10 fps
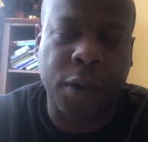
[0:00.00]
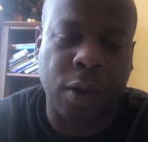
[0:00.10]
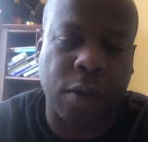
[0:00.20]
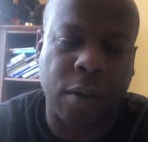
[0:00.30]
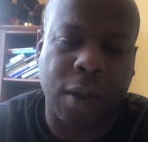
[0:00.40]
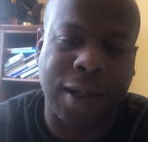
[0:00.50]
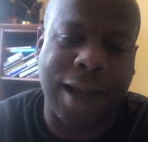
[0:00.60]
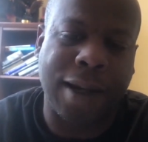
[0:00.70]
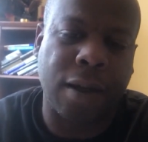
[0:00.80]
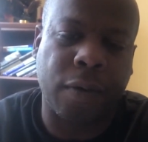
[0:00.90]
You know, a
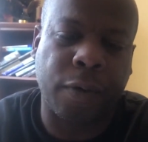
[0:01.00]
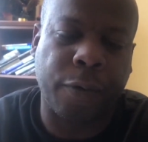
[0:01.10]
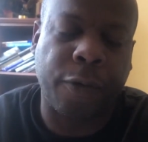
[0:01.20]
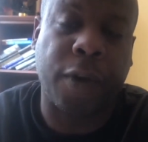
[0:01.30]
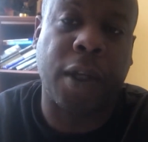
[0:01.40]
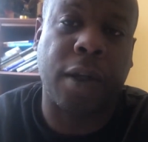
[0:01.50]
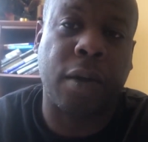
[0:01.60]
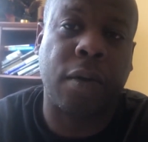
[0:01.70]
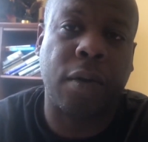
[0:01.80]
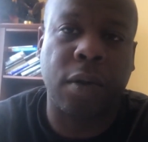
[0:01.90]
lot of them fail.